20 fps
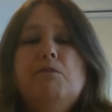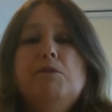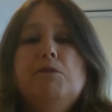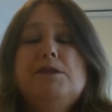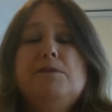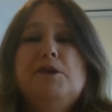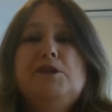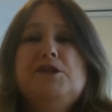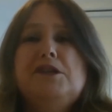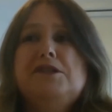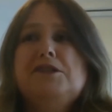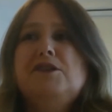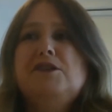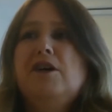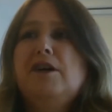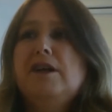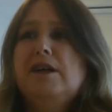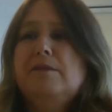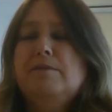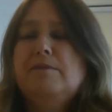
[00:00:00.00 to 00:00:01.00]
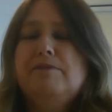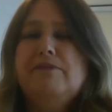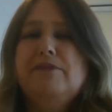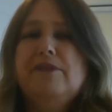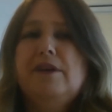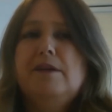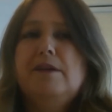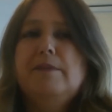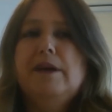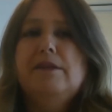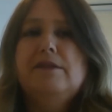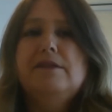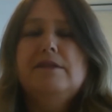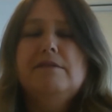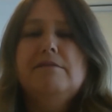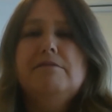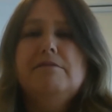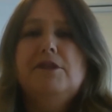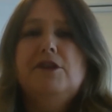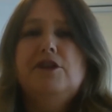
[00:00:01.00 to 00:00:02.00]
What's the most exciting thing about
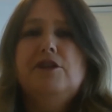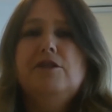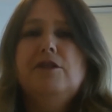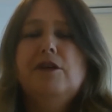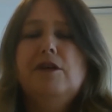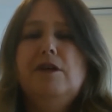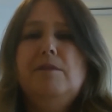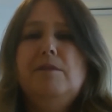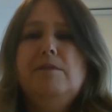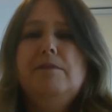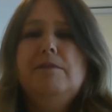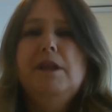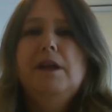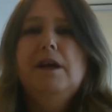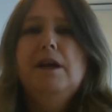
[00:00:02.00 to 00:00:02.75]
the new home?